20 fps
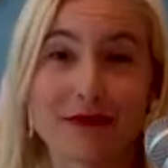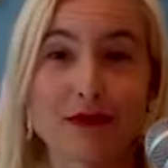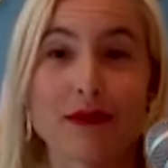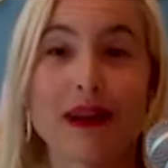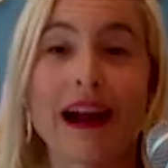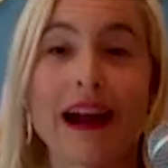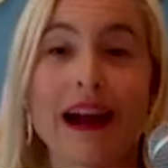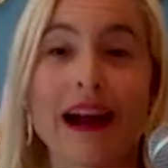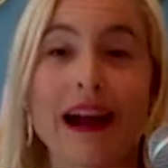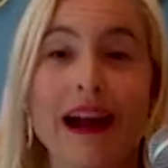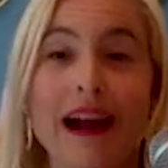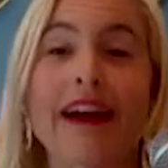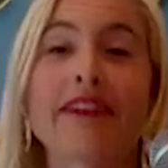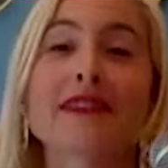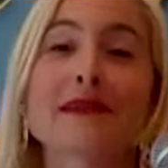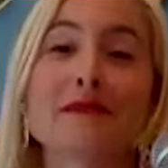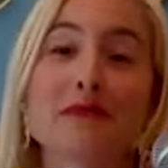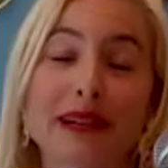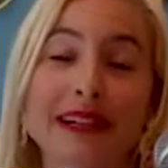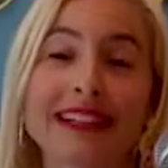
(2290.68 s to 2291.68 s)
throughout
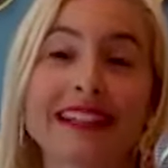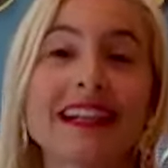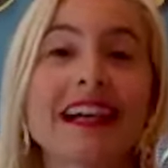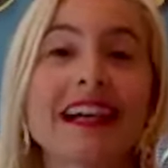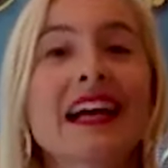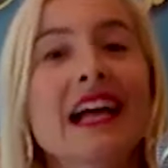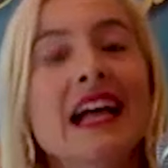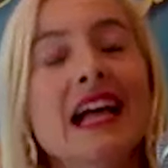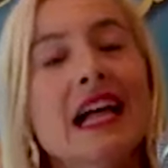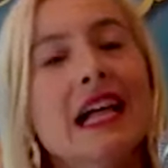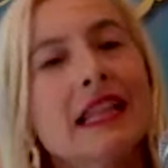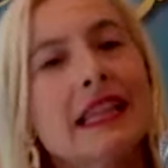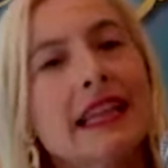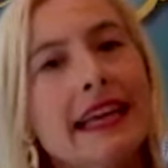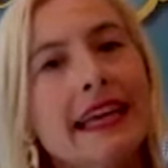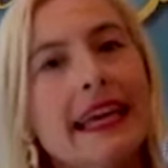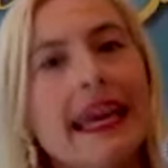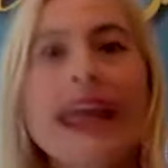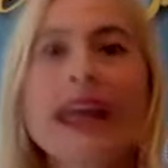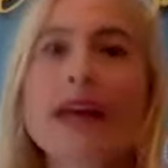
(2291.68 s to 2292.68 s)
about the book,
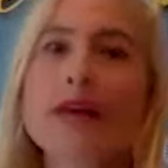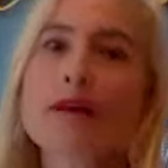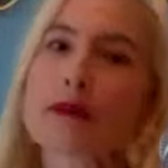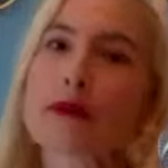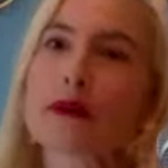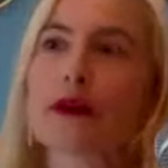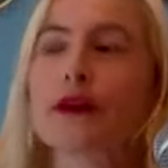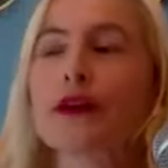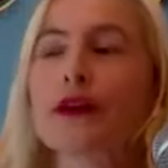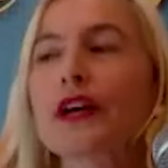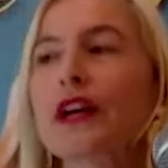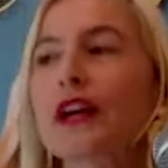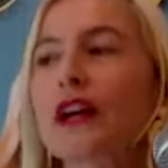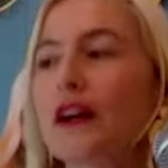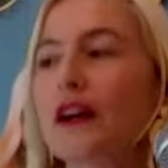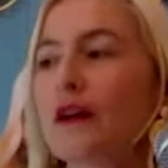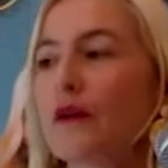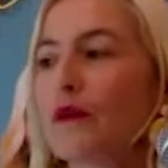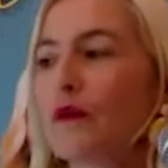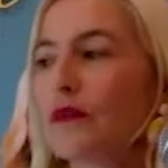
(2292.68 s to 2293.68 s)
like April,
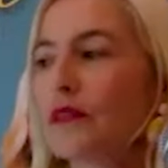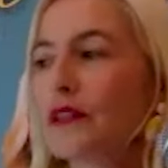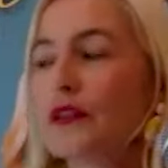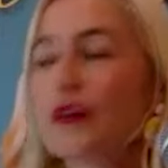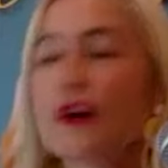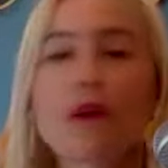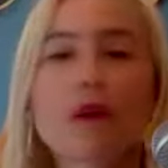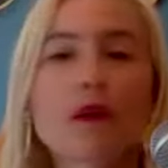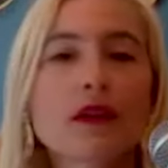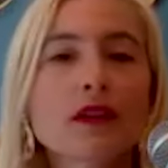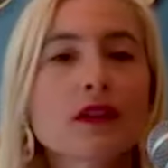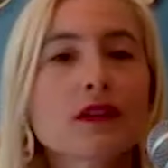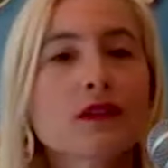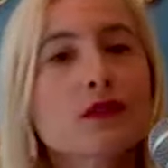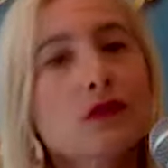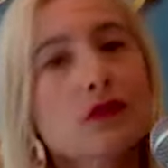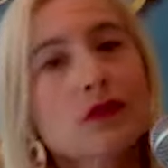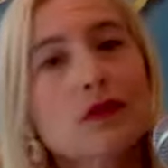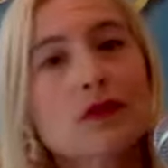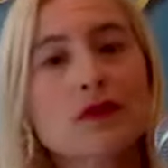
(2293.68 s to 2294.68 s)
you know, what are your
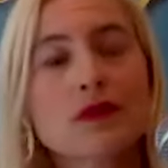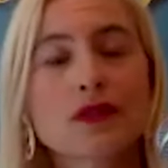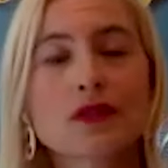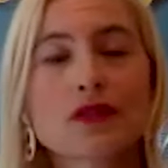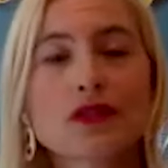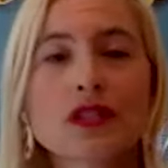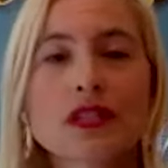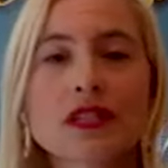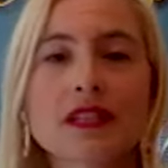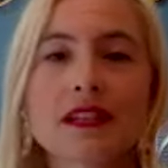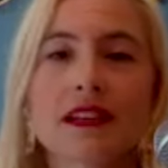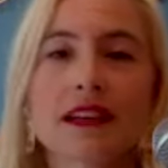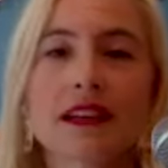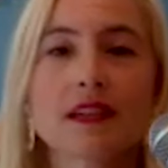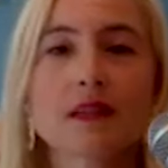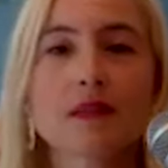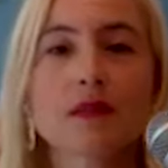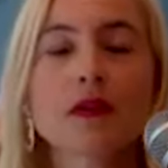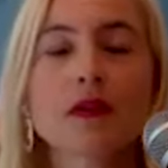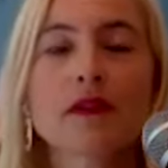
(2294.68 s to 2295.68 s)
truths? You should
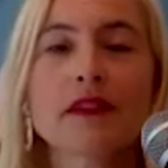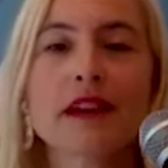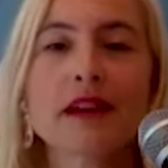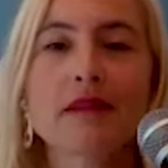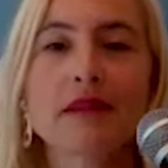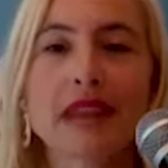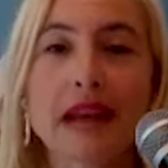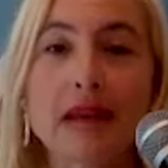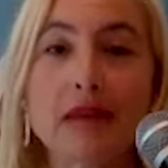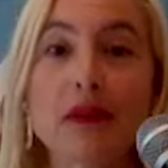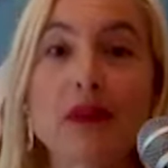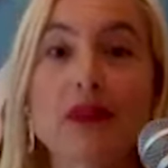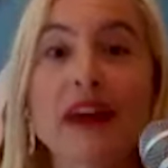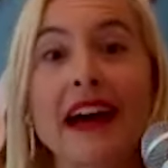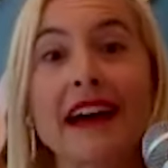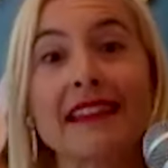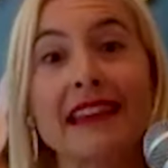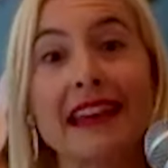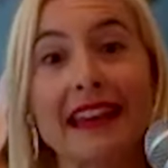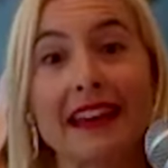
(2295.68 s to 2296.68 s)
explore them. And I put
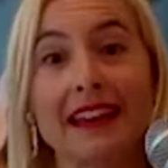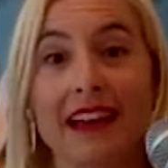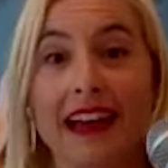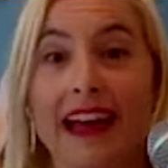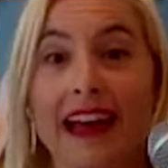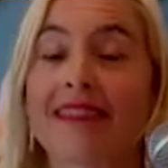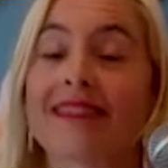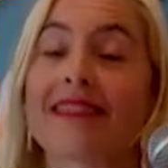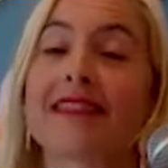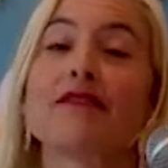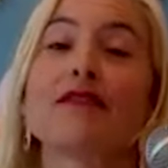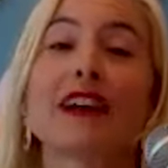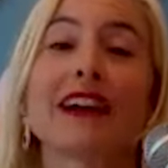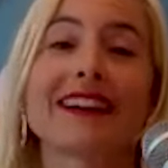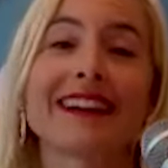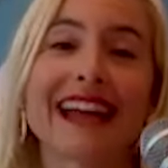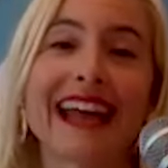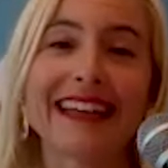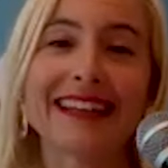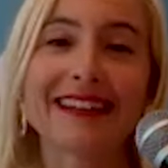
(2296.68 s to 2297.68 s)
that like at the
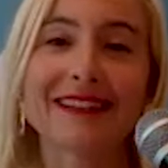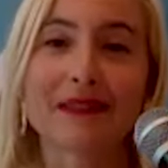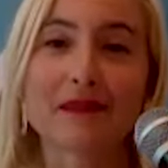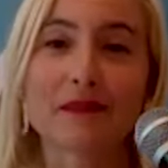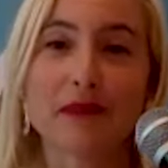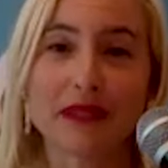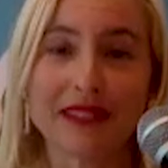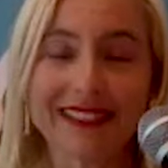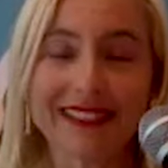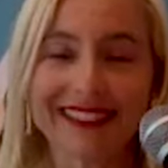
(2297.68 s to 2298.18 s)
very end of the book,